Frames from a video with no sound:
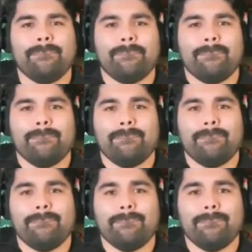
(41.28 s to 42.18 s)

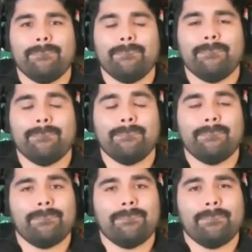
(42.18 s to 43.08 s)

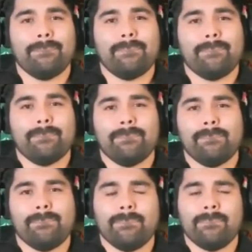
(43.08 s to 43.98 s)

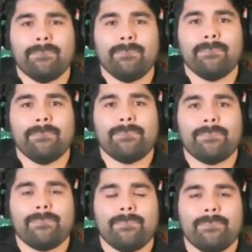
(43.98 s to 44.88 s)

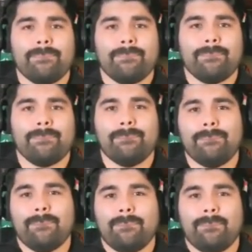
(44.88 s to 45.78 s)

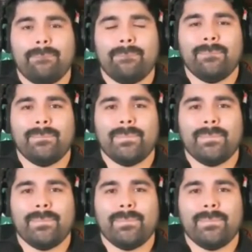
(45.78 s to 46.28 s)
[no speech]